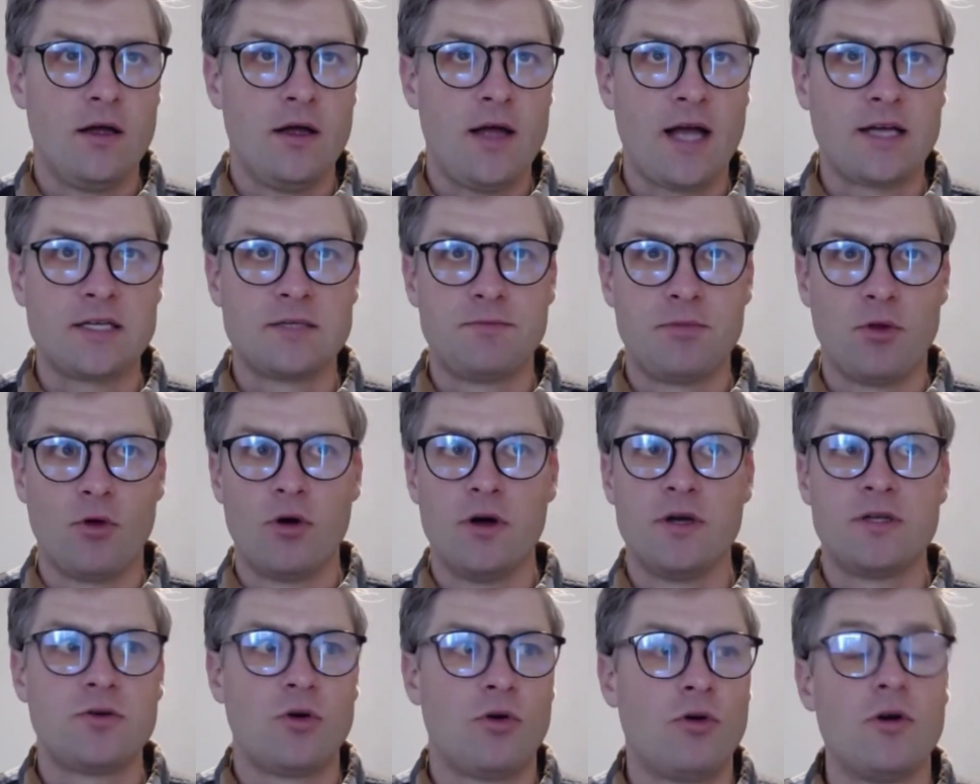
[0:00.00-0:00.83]

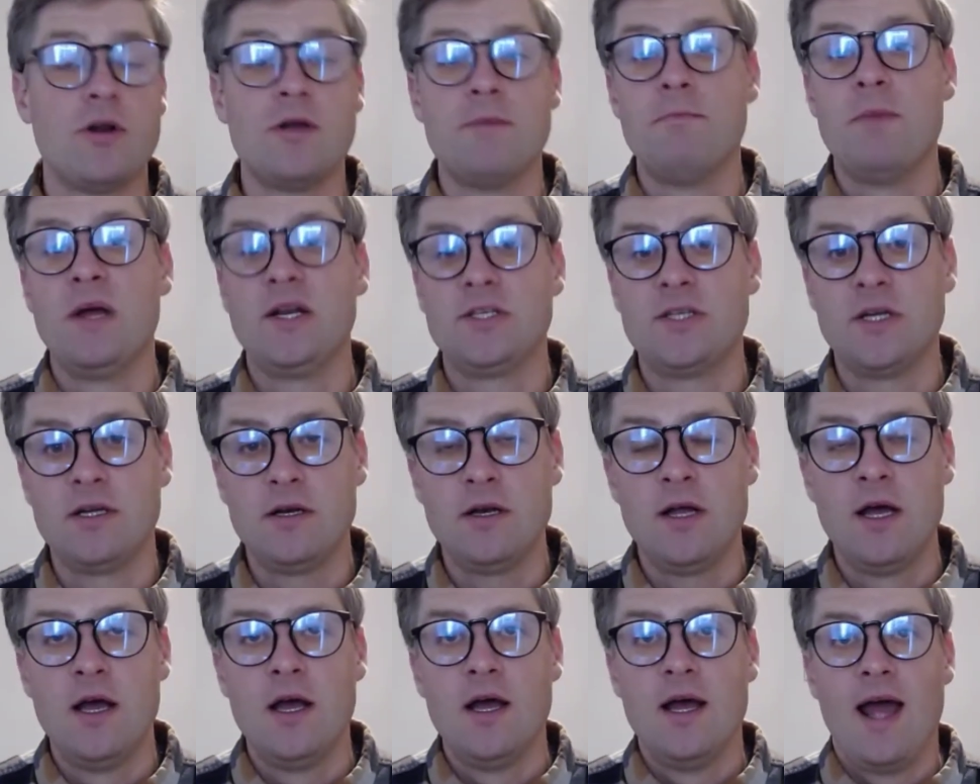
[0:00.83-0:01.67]
exploratory
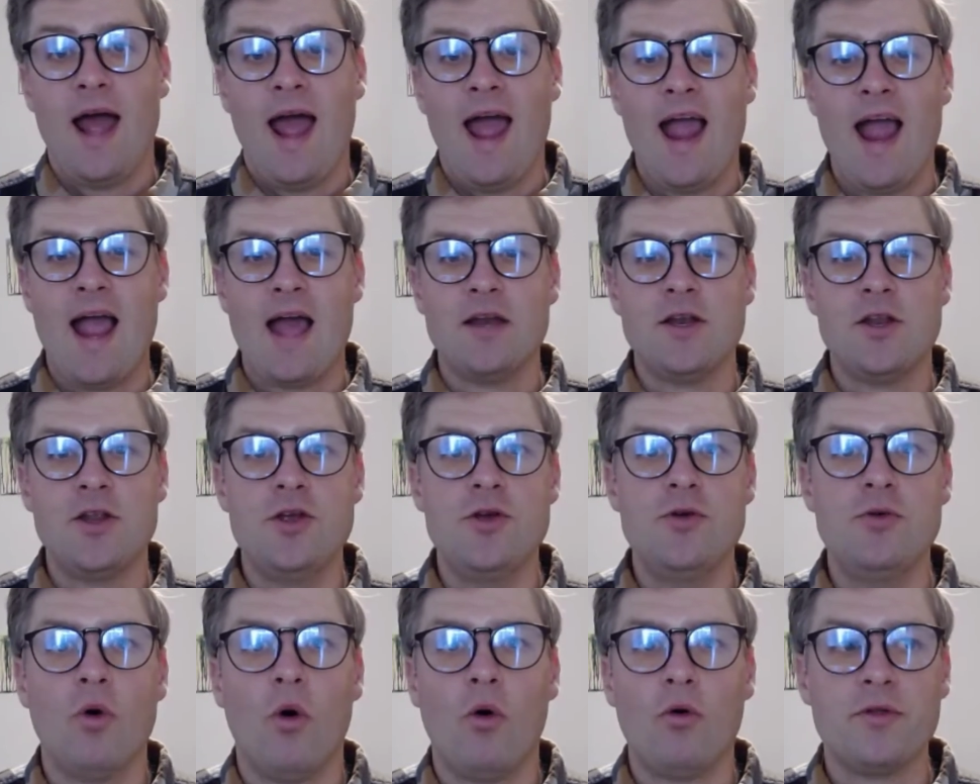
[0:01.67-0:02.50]
mission and
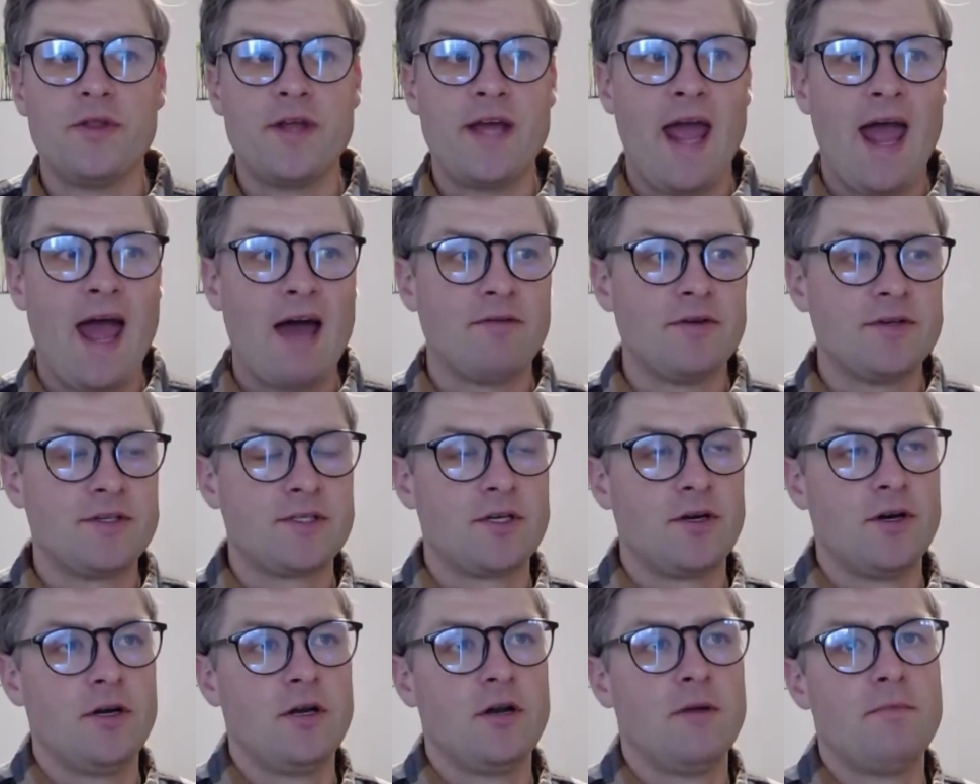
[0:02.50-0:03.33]
you only have a
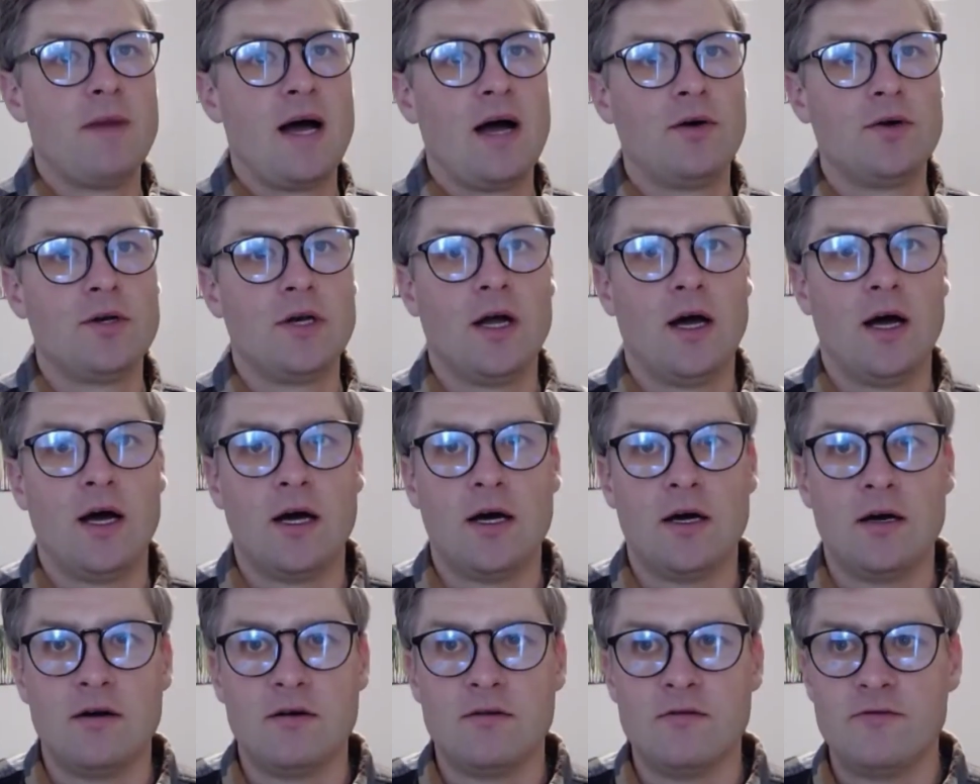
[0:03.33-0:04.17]
certain amount
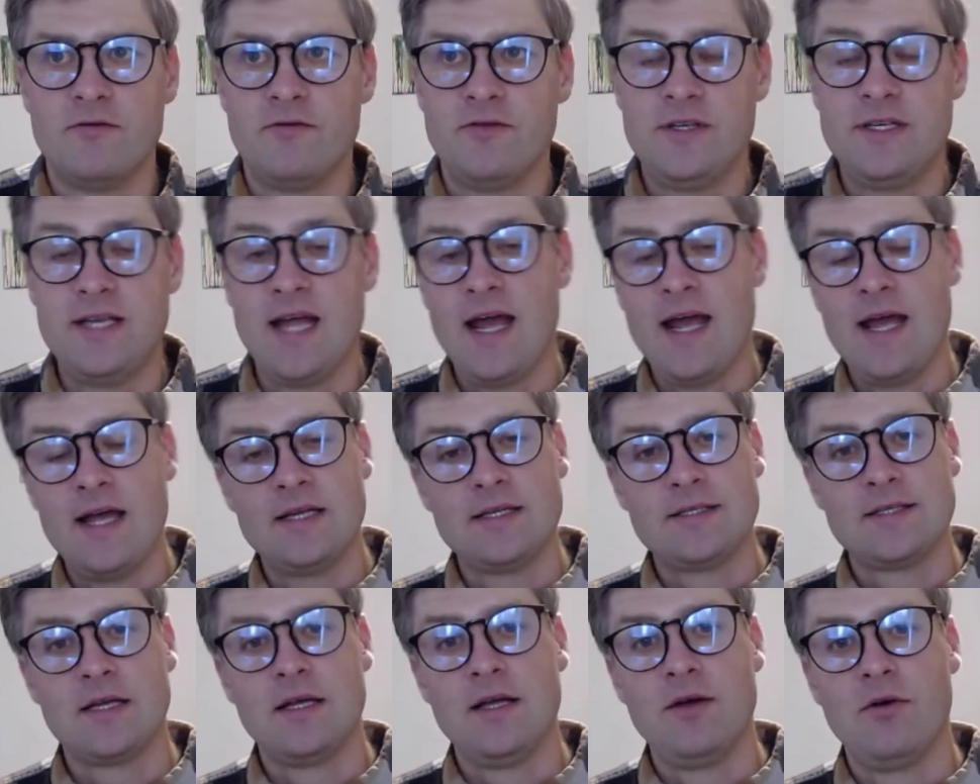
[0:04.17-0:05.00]
of
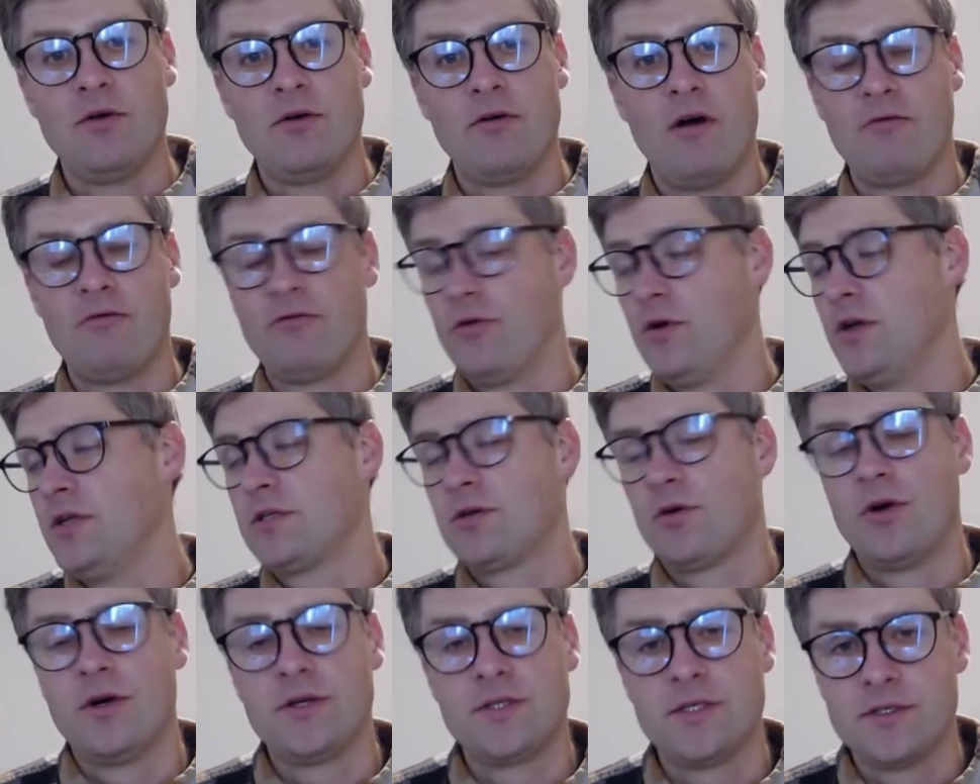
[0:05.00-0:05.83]
days of
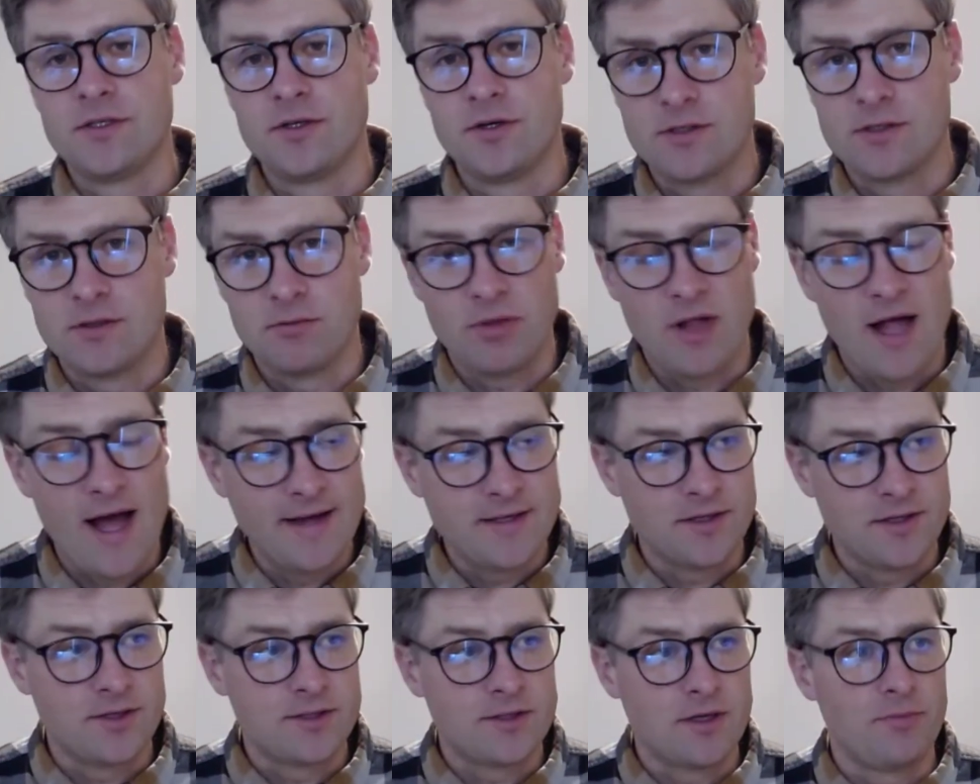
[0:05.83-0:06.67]
resources or
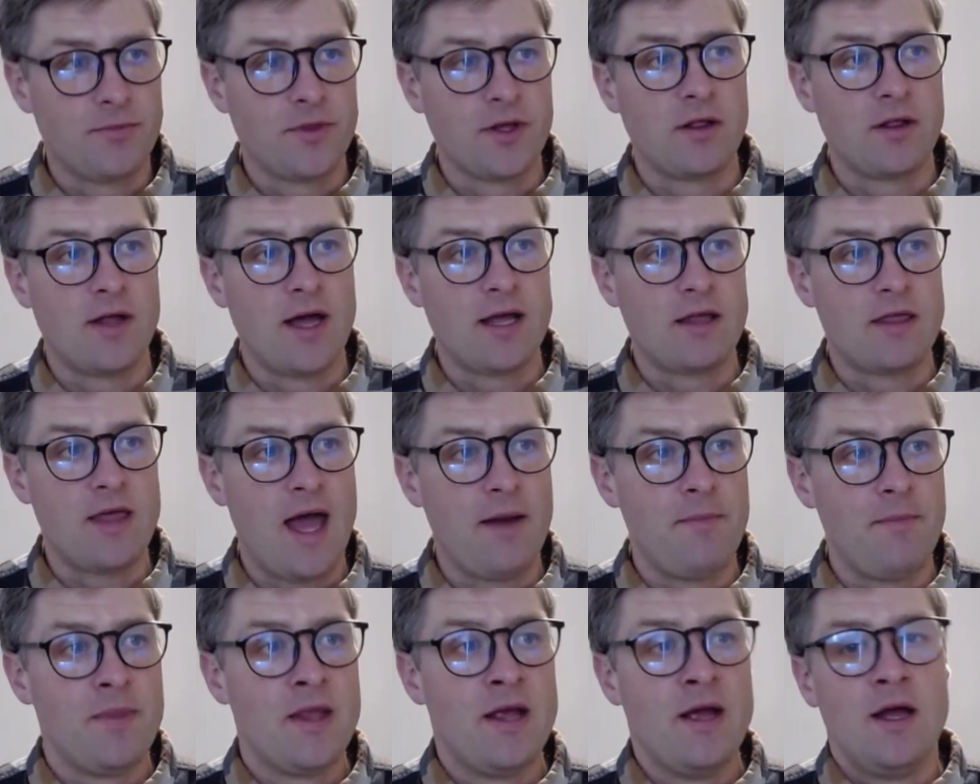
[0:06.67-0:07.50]
supplies or something like
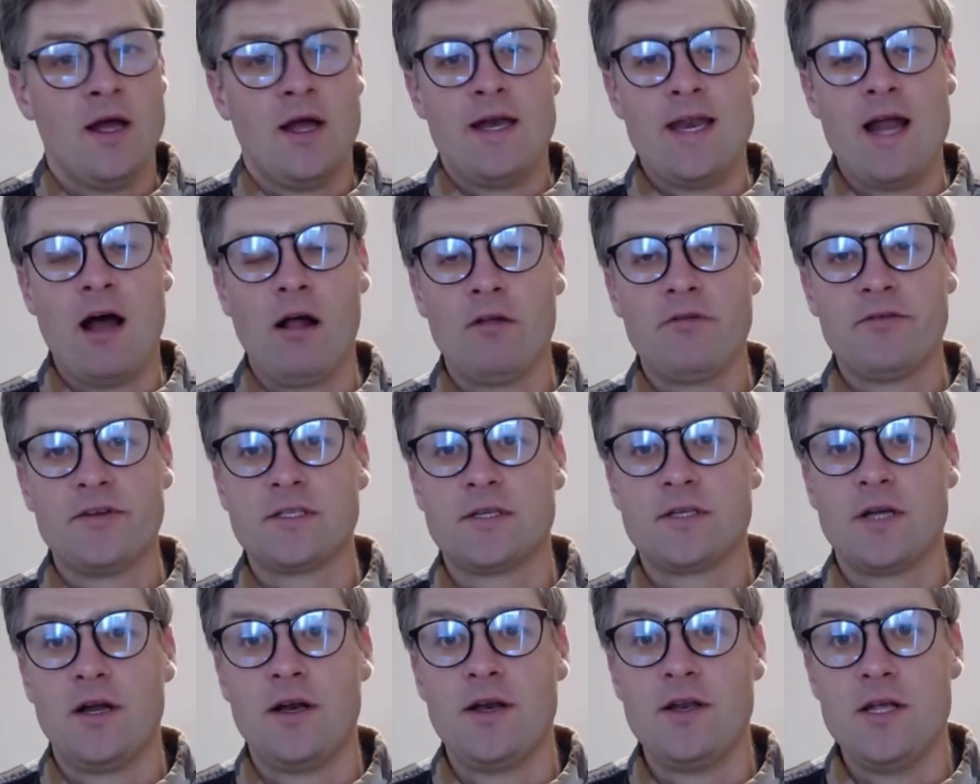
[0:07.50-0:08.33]
that, now all of a
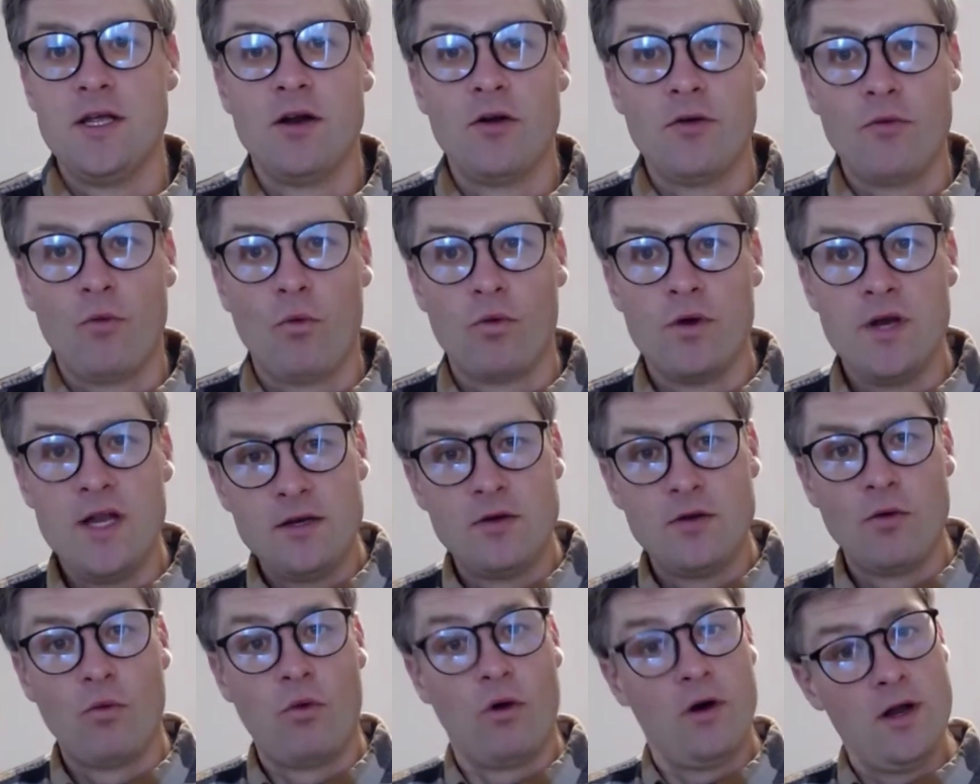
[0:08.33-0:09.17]
sudden you don't need
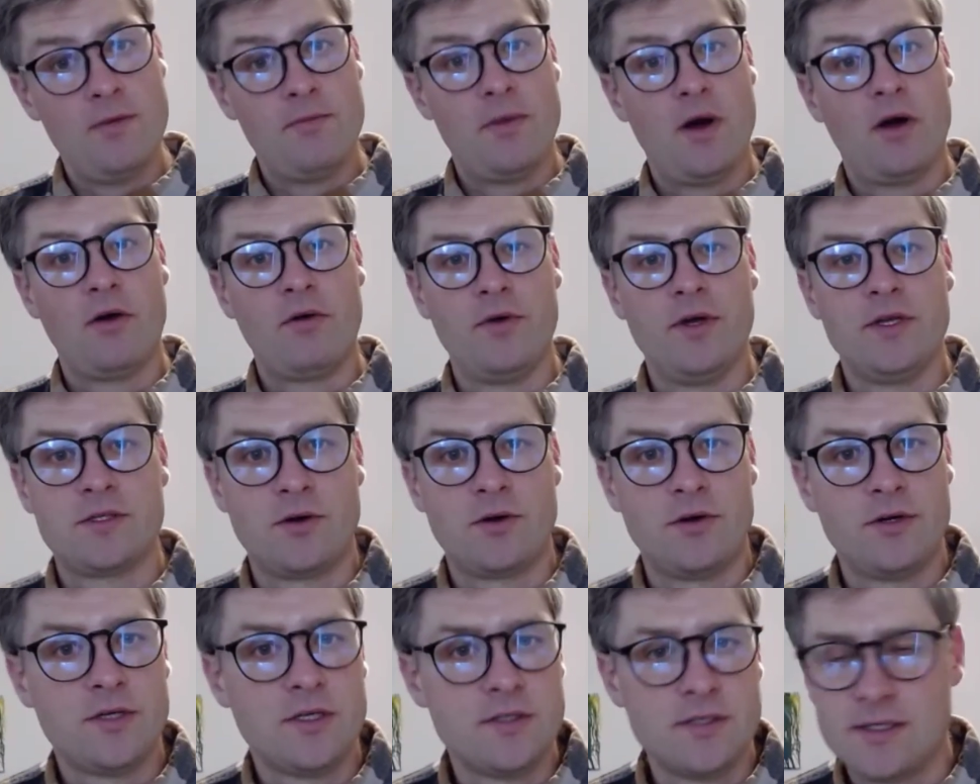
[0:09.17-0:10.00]
to worry about
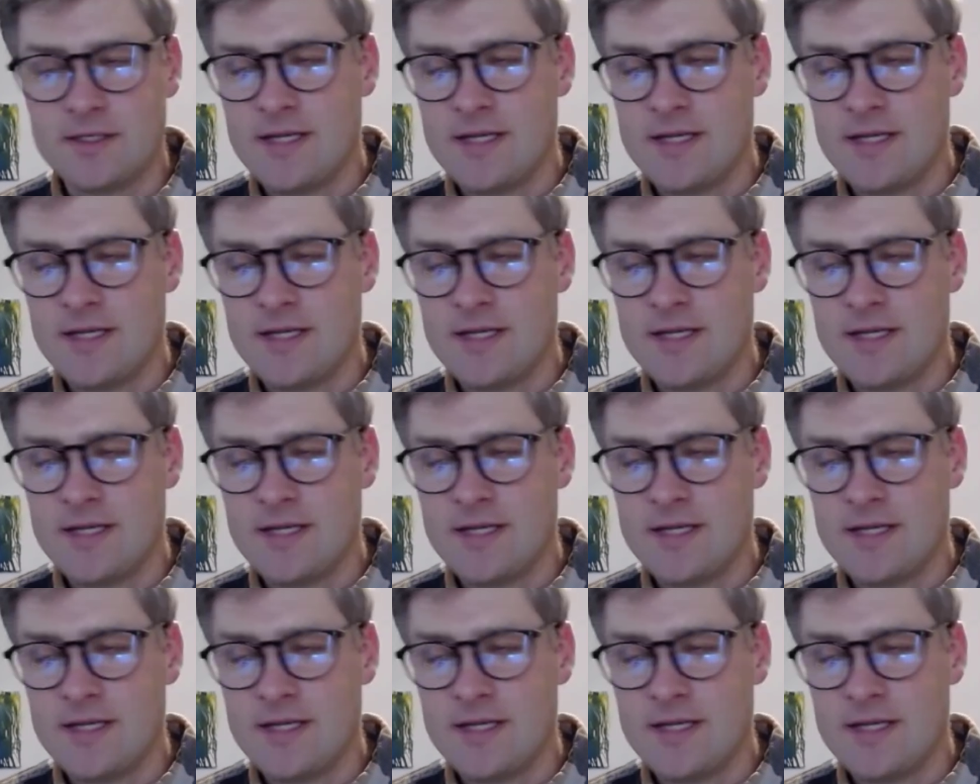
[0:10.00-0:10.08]
resources.